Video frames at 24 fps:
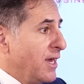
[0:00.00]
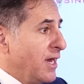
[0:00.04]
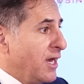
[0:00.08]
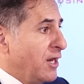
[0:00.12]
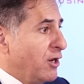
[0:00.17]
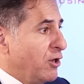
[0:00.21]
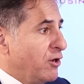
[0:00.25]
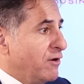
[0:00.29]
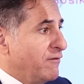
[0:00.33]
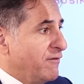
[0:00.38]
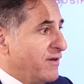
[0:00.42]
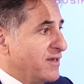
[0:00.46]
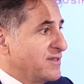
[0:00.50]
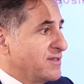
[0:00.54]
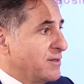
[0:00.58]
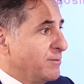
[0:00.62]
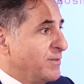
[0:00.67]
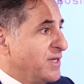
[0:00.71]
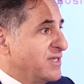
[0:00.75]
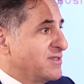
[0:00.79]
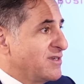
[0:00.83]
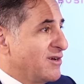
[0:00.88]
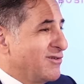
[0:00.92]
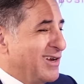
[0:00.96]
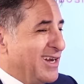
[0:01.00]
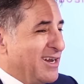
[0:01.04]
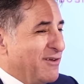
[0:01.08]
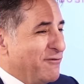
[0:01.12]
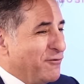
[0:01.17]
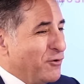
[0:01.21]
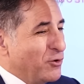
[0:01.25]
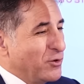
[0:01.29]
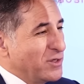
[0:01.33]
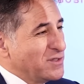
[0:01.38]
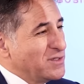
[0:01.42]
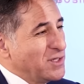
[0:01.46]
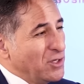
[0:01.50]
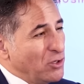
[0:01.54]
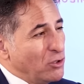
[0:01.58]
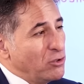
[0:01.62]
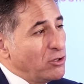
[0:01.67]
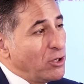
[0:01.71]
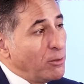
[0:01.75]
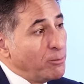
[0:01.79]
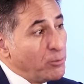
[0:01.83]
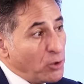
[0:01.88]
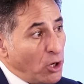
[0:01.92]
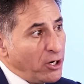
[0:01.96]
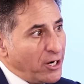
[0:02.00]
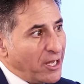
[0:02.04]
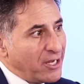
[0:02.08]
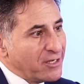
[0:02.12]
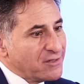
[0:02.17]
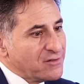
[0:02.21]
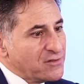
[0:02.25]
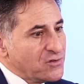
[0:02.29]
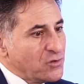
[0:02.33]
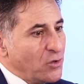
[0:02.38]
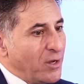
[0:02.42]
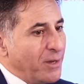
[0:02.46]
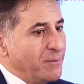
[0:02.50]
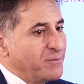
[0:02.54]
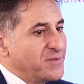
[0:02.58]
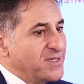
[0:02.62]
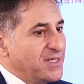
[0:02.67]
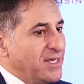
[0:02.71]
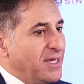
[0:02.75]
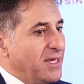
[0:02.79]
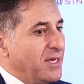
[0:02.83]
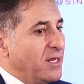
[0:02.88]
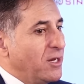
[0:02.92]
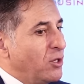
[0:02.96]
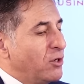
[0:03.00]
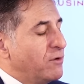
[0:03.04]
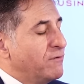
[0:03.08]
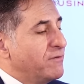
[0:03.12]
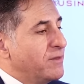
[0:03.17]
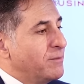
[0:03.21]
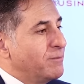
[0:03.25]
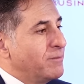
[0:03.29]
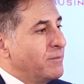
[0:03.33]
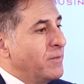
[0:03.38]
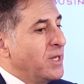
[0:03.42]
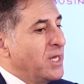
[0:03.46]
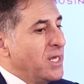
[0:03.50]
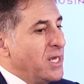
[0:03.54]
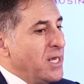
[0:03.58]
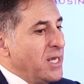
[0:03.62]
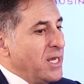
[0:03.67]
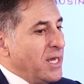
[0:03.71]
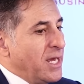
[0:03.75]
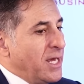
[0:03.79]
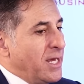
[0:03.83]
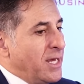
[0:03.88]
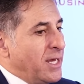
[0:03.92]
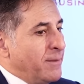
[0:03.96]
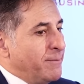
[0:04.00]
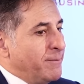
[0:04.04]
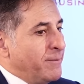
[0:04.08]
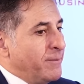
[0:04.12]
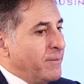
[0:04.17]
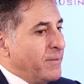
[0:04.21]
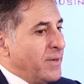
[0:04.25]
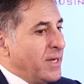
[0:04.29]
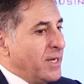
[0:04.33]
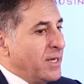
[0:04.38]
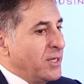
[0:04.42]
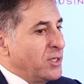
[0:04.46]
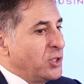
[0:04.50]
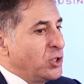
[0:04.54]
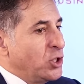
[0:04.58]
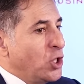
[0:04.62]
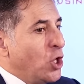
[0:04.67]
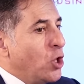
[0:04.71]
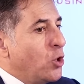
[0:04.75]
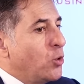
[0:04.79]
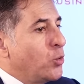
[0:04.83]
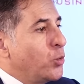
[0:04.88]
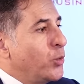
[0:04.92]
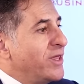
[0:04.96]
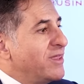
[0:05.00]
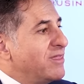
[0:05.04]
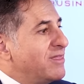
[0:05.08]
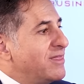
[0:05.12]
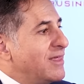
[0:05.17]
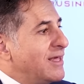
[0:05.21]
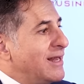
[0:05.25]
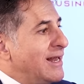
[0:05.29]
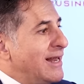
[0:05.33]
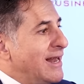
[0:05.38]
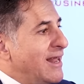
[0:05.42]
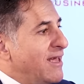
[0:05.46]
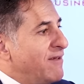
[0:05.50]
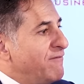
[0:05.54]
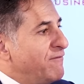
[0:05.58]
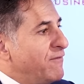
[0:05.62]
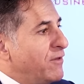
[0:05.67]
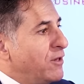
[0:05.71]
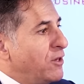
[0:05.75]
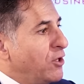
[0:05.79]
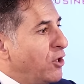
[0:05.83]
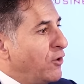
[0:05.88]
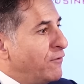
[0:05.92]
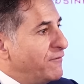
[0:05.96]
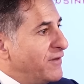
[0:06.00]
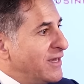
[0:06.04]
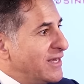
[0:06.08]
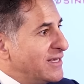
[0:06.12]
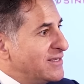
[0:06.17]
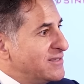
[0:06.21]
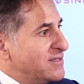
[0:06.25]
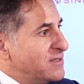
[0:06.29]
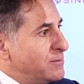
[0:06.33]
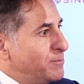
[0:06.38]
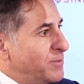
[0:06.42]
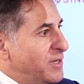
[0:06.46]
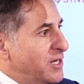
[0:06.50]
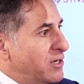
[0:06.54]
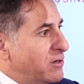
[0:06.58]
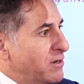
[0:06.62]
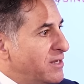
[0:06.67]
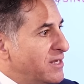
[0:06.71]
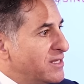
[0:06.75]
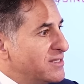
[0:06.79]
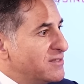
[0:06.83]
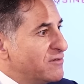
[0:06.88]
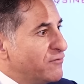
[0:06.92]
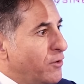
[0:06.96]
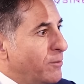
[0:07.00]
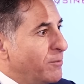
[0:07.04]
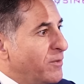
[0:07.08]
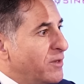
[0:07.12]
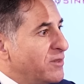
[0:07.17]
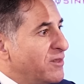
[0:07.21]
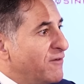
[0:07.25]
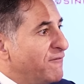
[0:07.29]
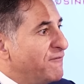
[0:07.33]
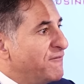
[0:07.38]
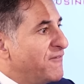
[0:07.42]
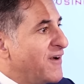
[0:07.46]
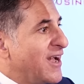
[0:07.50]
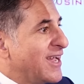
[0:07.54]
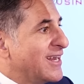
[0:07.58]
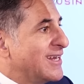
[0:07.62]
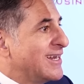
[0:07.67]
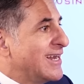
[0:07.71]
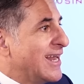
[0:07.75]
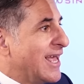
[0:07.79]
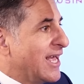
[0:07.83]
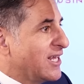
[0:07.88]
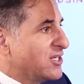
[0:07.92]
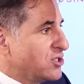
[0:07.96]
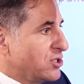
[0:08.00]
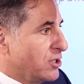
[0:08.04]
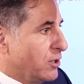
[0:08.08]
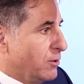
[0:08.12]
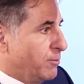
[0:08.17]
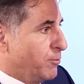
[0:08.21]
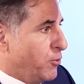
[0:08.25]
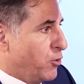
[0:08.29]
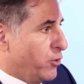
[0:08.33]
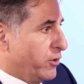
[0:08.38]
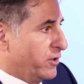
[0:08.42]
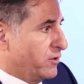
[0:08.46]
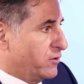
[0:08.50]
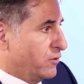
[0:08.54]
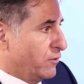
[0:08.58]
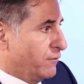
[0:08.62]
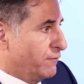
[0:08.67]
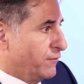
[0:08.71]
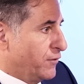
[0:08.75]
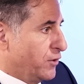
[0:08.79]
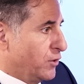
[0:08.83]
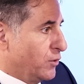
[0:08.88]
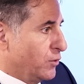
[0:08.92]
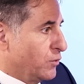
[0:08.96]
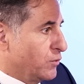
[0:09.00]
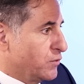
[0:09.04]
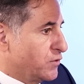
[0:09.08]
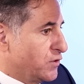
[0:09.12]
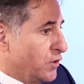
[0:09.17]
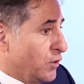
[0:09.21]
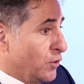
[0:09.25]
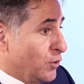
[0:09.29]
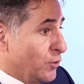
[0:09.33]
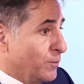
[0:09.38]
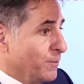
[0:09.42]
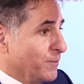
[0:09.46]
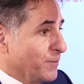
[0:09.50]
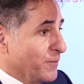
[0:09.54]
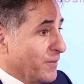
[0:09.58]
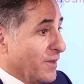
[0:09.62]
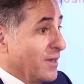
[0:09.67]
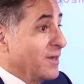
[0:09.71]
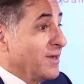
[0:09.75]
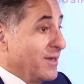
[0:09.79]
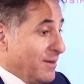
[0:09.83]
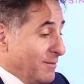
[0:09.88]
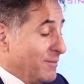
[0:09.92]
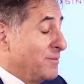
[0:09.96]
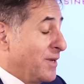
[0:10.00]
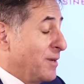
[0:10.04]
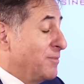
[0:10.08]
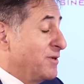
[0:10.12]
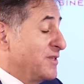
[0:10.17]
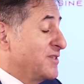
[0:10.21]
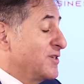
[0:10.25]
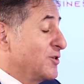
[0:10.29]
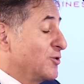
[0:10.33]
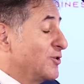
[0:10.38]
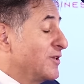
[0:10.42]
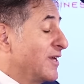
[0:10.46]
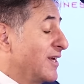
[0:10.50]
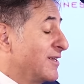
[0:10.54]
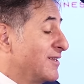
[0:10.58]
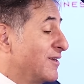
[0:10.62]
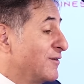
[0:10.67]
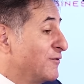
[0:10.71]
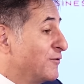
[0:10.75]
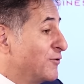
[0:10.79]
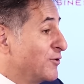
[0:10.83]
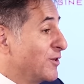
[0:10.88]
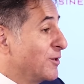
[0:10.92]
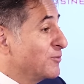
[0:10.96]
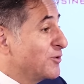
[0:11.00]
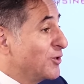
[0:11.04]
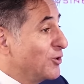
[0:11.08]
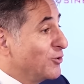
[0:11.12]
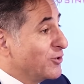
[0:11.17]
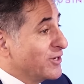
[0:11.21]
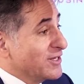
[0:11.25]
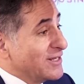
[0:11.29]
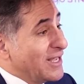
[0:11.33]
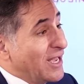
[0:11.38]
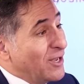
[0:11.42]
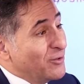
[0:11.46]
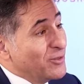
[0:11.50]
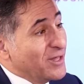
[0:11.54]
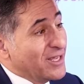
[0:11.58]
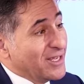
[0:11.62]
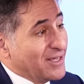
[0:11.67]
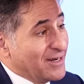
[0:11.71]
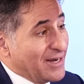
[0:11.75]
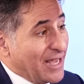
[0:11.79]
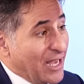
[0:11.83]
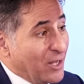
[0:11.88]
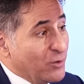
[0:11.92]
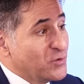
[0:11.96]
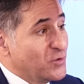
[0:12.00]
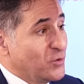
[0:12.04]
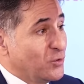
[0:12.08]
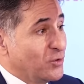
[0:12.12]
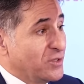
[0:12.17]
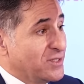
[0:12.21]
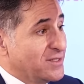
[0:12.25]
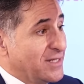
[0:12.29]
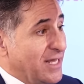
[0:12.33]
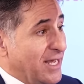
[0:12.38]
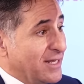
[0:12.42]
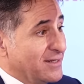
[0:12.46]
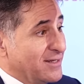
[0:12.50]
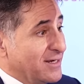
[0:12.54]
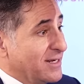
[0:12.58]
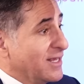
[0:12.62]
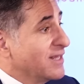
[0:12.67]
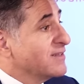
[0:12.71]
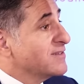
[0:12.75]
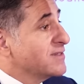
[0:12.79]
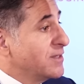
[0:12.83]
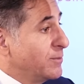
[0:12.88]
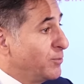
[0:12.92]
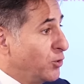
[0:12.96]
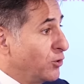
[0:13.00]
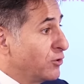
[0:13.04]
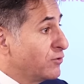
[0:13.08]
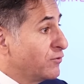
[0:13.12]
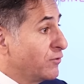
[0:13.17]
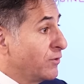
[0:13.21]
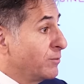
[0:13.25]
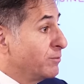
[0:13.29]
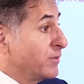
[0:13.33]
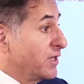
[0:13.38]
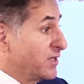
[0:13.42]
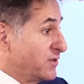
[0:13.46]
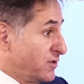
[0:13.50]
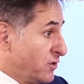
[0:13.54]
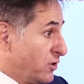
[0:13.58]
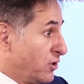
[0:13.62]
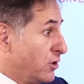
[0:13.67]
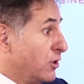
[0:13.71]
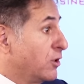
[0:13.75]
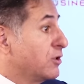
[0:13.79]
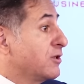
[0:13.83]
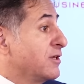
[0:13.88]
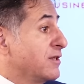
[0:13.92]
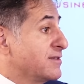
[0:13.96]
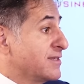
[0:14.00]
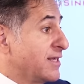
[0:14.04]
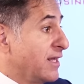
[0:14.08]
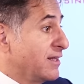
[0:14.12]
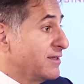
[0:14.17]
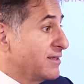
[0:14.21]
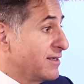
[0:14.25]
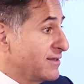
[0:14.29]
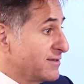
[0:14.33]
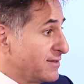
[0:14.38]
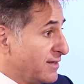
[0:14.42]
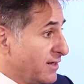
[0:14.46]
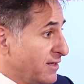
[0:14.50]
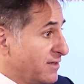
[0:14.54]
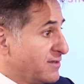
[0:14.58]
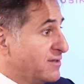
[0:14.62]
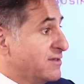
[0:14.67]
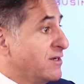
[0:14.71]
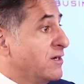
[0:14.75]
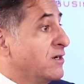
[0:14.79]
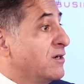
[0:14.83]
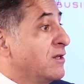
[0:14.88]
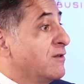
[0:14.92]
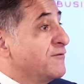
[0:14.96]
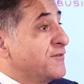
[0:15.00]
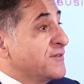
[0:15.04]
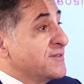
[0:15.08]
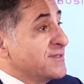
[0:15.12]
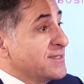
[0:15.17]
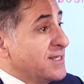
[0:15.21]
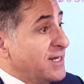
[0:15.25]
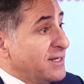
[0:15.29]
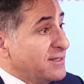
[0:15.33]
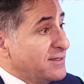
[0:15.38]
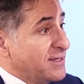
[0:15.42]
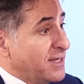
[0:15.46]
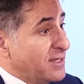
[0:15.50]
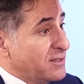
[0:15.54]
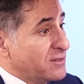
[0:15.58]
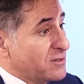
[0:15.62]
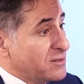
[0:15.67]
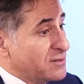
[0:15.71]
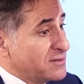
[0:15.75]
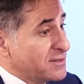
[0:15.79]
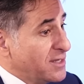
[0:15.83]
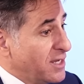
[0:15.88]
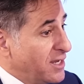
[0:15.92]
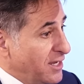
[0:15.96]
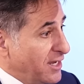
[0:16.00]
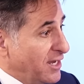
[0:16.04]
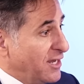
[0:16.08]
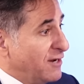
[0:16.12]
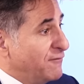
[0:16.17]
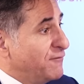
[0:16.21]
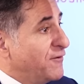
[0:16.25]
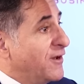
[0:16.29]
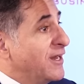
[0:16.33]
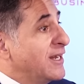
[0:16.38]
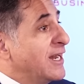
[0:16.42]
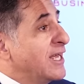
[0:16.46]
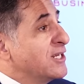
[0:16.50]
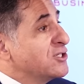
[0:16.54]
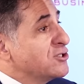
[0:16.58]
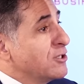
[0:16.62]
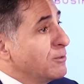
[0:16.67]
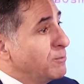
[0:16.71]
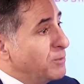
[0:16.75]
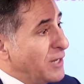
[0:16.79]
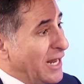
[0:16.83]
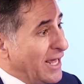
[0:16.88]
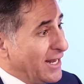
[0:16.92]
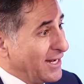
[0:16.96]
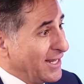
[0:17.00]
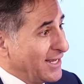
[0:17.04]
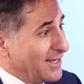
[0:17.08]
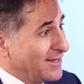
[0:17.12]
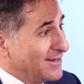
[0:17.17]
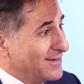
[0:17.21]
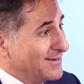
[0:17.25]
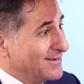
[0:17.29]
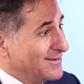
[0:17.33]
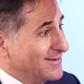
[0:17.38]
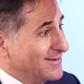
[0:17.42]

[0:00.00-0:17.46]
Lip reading: A lot of SMEs are really focusing on their product, so I'm seeing a lot of them not with the level of experience from the financial point of view. So maybe it's a good idea for them to look at how they can outsource that and get support from external consultants and external facilitators in financial planning.